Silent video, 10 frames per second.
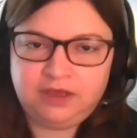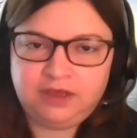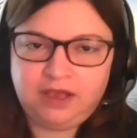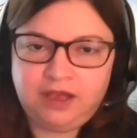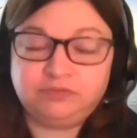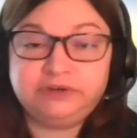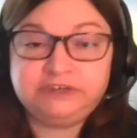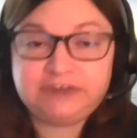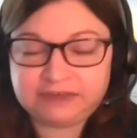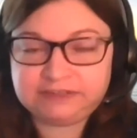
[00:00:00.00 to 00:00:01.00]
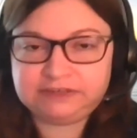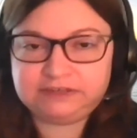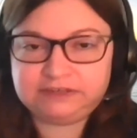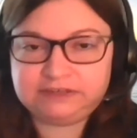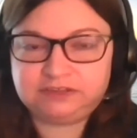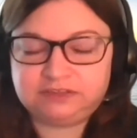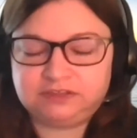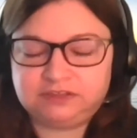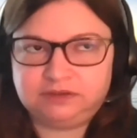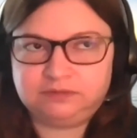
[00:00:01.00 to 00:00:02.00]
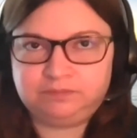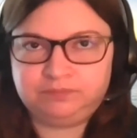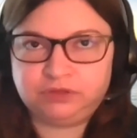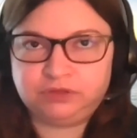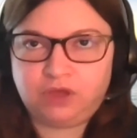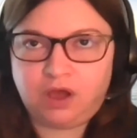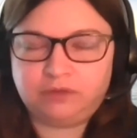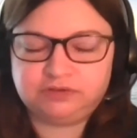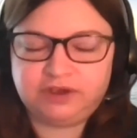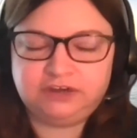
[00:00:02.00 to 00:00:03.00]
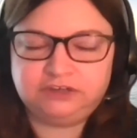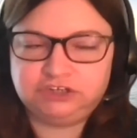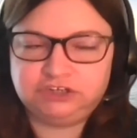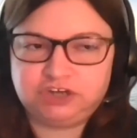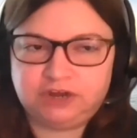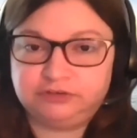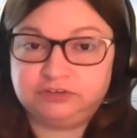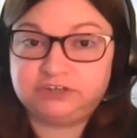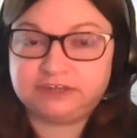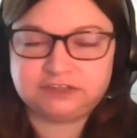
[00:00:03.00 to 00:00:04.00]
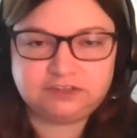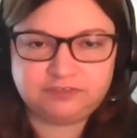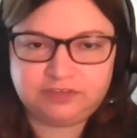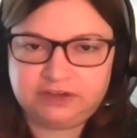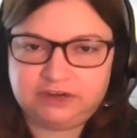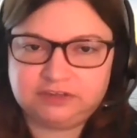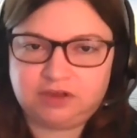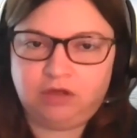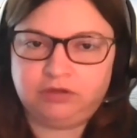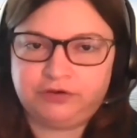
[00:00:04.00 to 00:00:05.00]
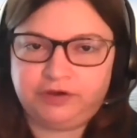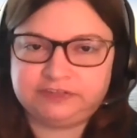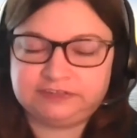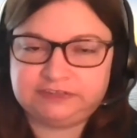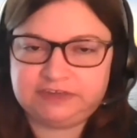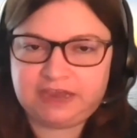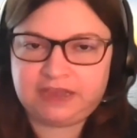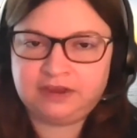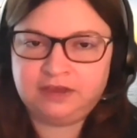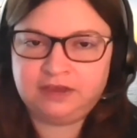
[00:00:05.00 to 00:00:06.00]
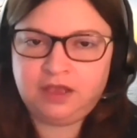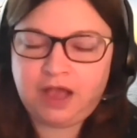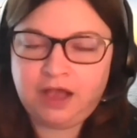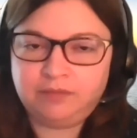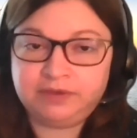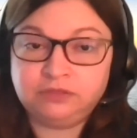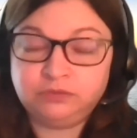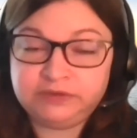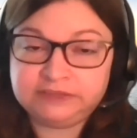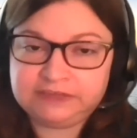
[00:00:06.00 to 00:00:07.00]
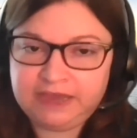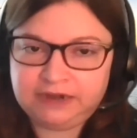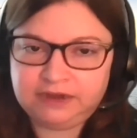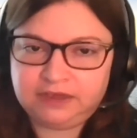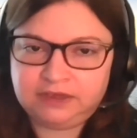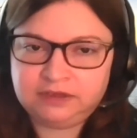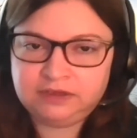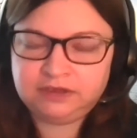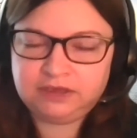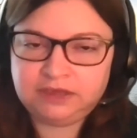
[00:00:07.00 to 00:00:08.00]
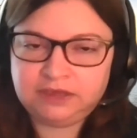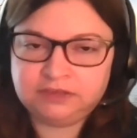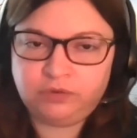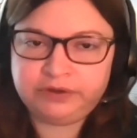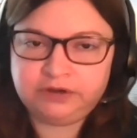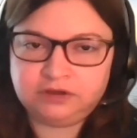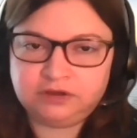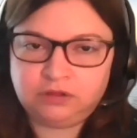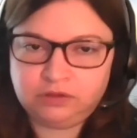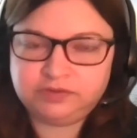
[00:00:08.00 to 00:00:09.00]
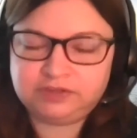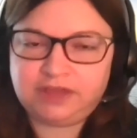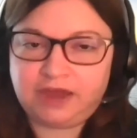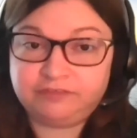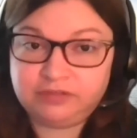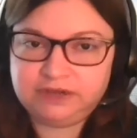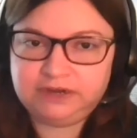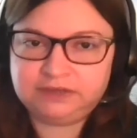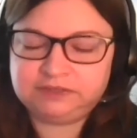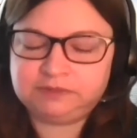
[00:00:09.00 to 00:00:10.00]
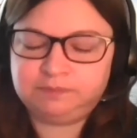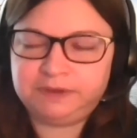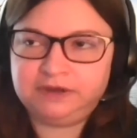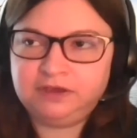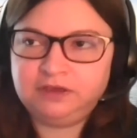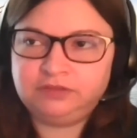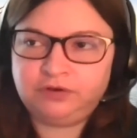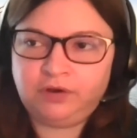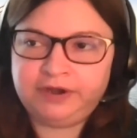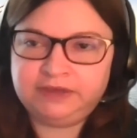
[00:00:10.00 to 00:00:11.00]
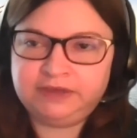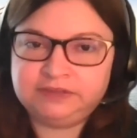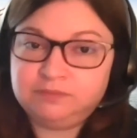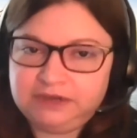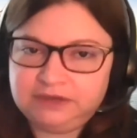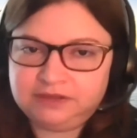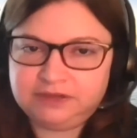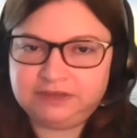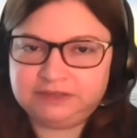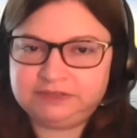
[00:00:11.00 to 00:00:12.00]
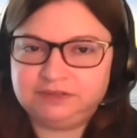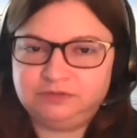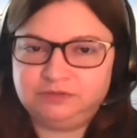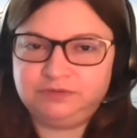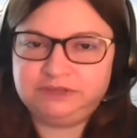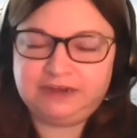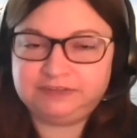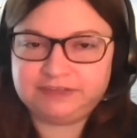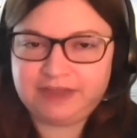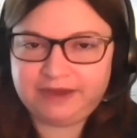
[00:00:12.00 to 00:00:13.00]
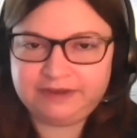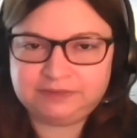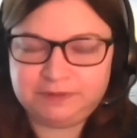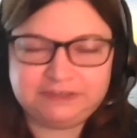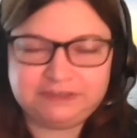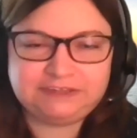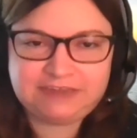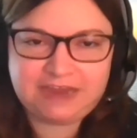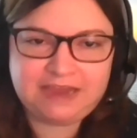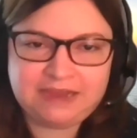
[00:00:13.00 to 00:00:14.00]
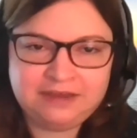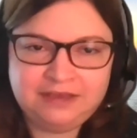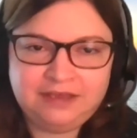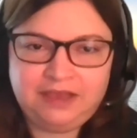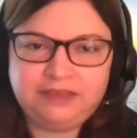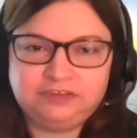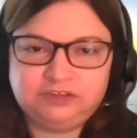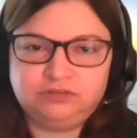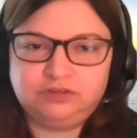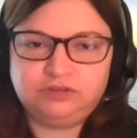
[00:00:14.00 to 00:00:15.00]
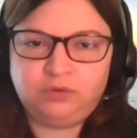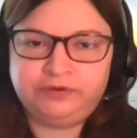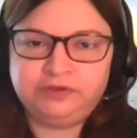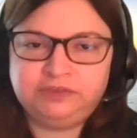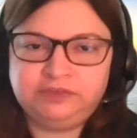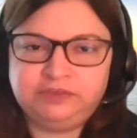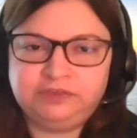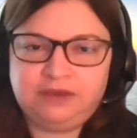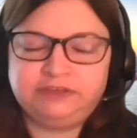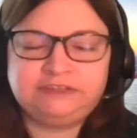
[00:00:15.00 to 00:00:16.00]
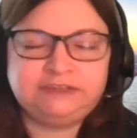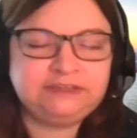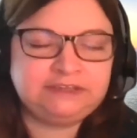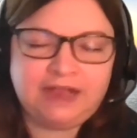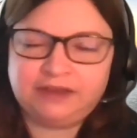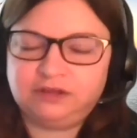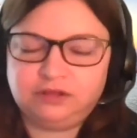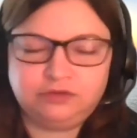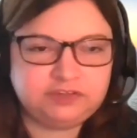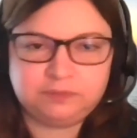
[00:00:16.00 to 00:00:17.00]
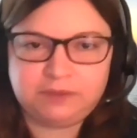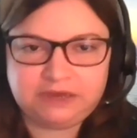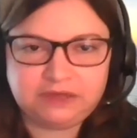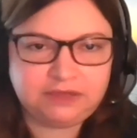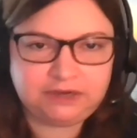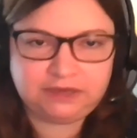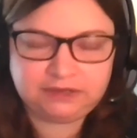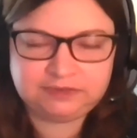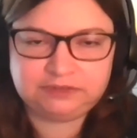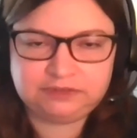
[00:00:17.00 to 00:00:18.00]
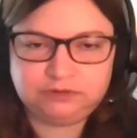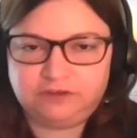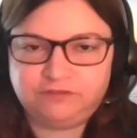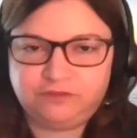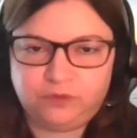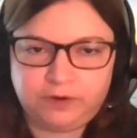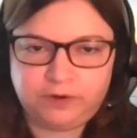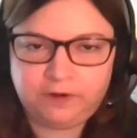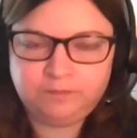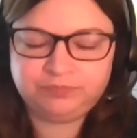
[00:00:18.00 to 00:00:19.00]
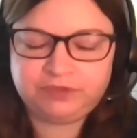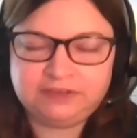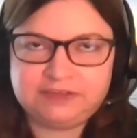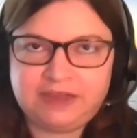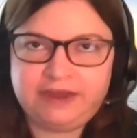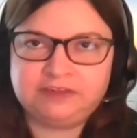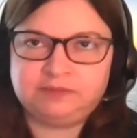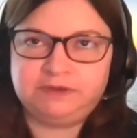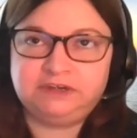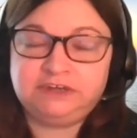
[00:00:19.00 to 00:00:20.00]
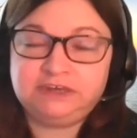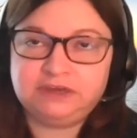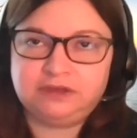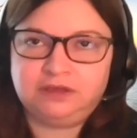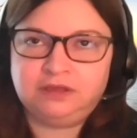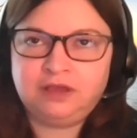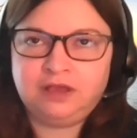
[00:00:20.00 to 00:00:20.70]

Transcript: So in Texas, the law was threatening to shutter dozens of clinics all across the state. In Louisiana, it's going to close a lot of clinics, but there aren't as many clinics because Louisiana is not as big a state. And so the court could say, well, it's not going to close as many clinics, so therefore it's not as big a deal.